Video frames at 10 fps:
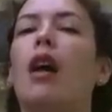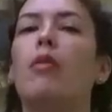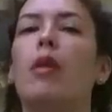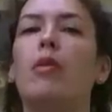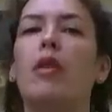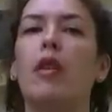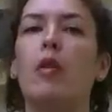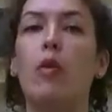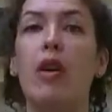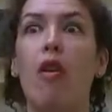And when
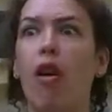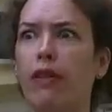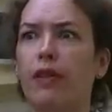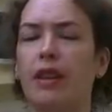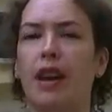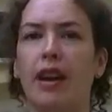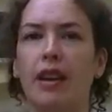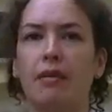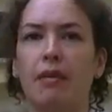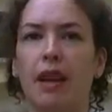we're off the
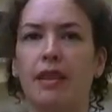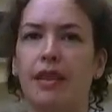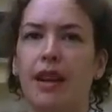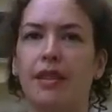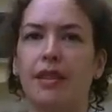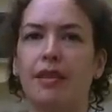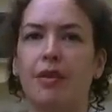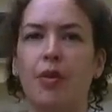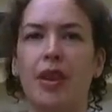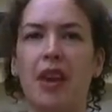diet, that's it.
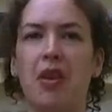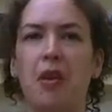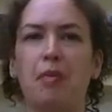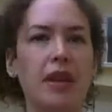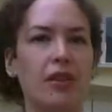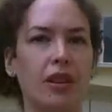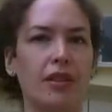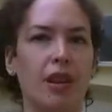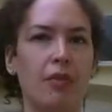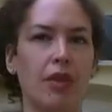We then go
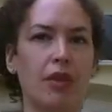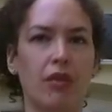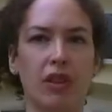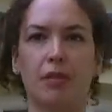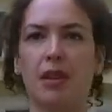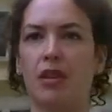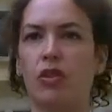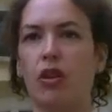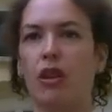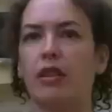binging, don't we, on the crisps
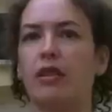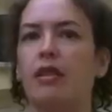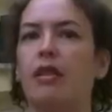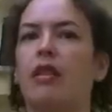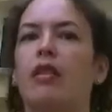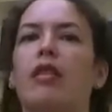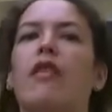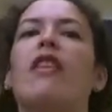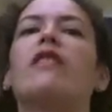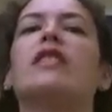and the chocolates and
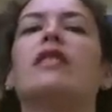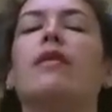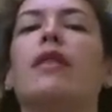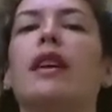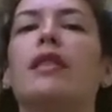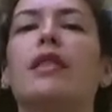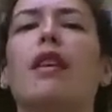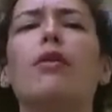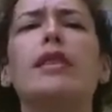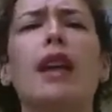the various different
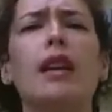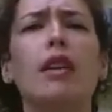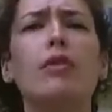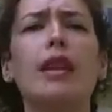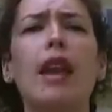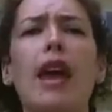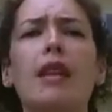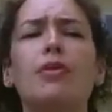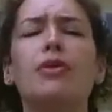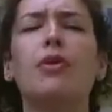things. If we take those
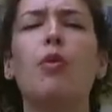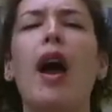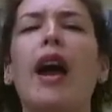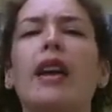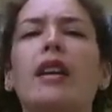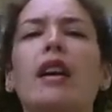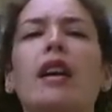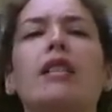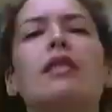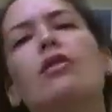labels away,
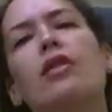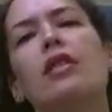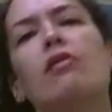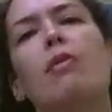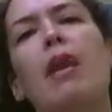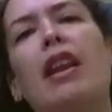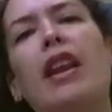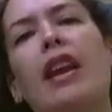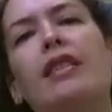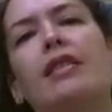there's nothing to
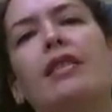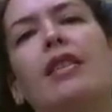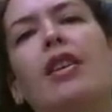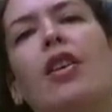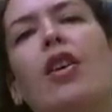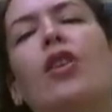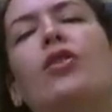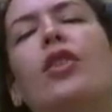rebel against.